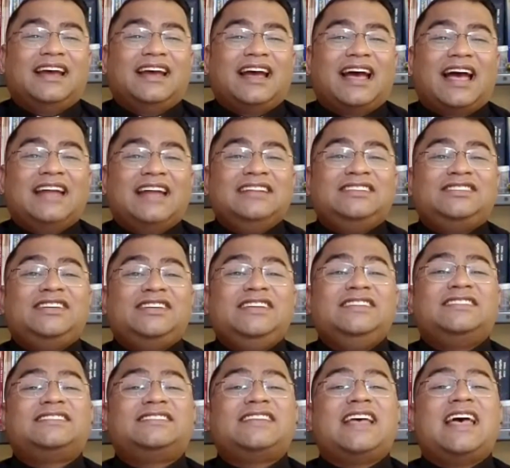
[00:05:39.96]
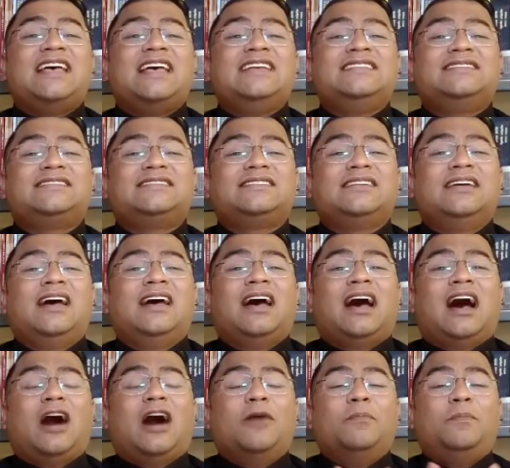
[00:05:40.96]
And she says,
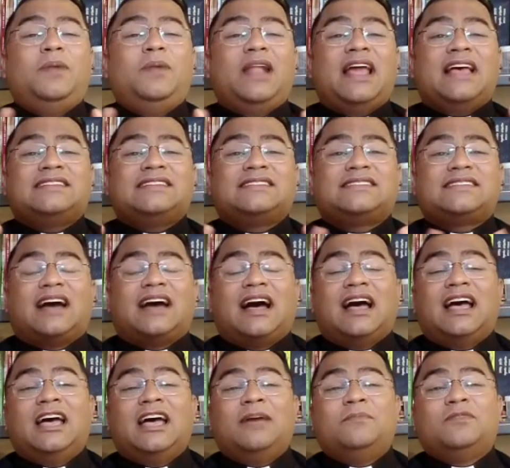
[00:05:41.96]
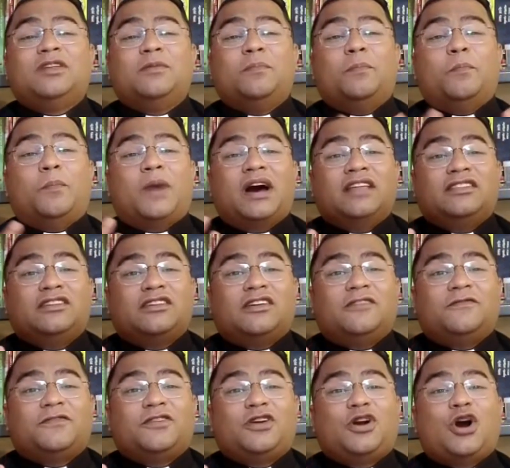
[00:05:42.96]
How blessed I am, the mother
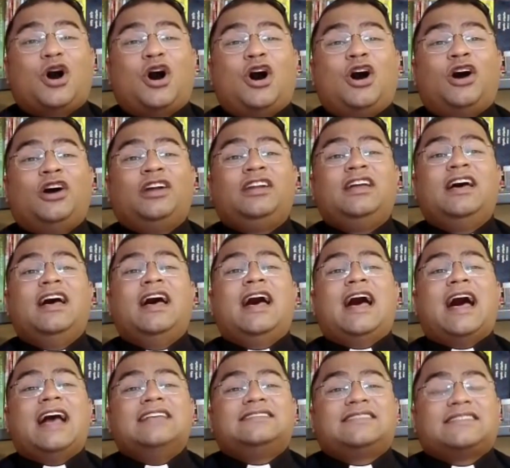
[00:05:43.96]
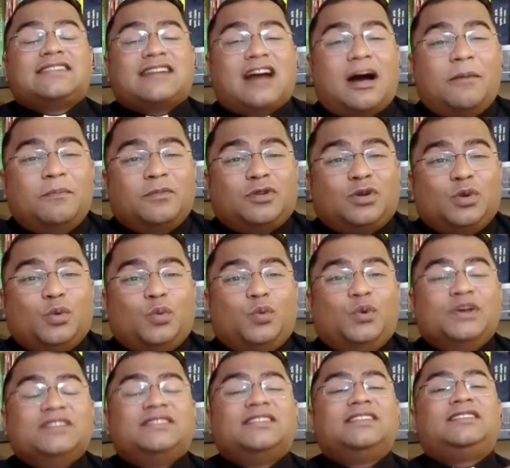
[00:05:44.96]
of God has come to
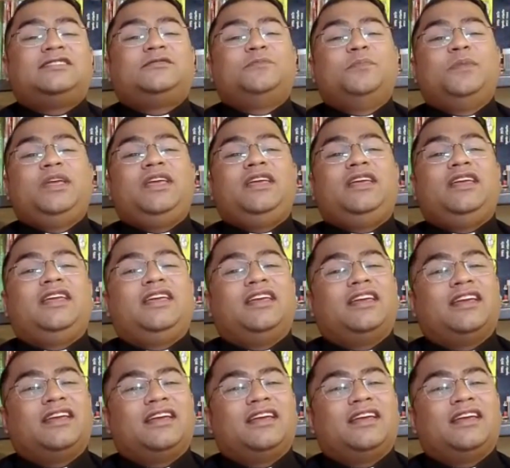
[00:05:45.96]
visit me